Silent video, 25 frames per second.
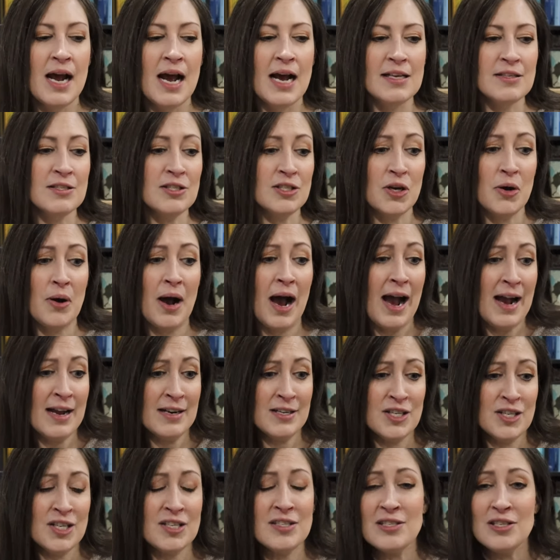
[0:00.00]
And so I
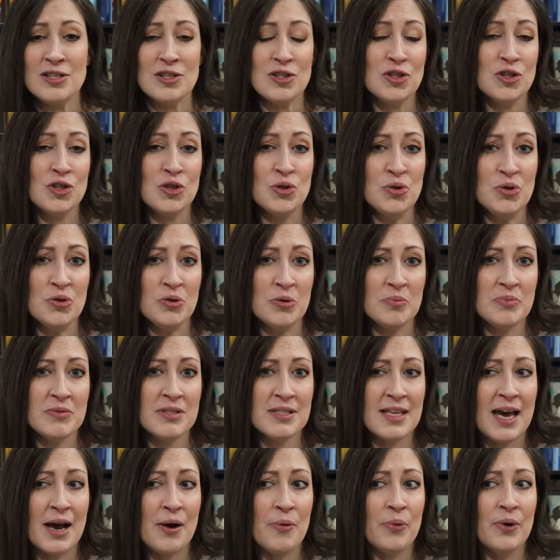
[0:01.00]
just assumed
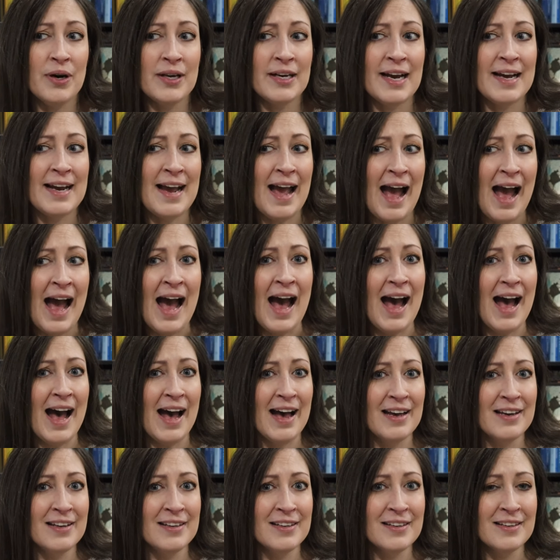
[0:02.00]
that what I
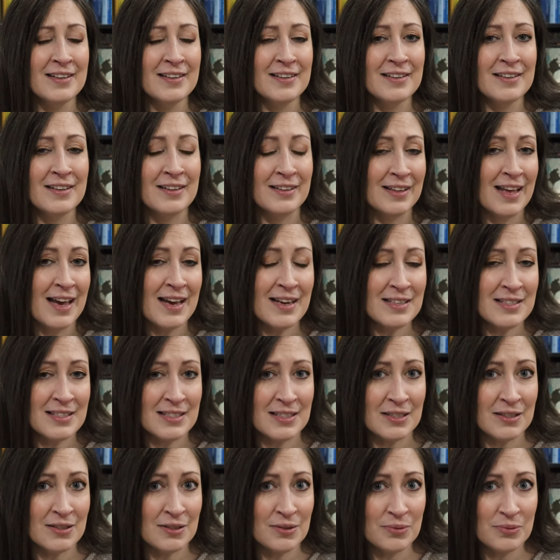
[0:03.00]
had
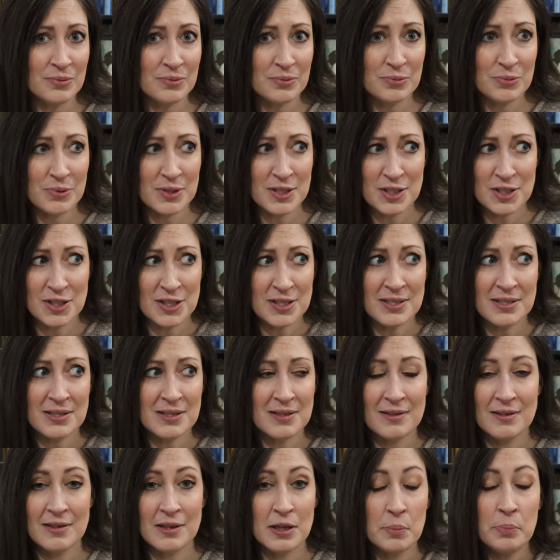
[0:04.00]
collected was just
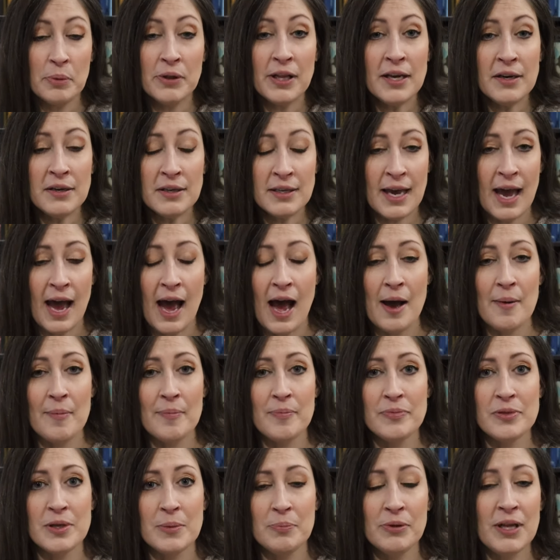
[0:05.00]
the blood cap,
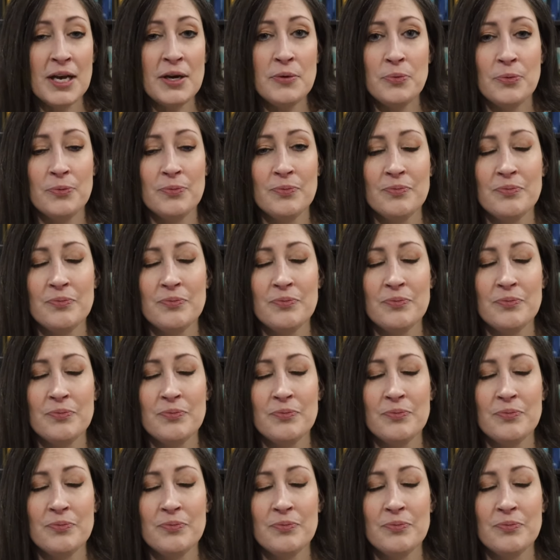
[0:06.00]
the blood,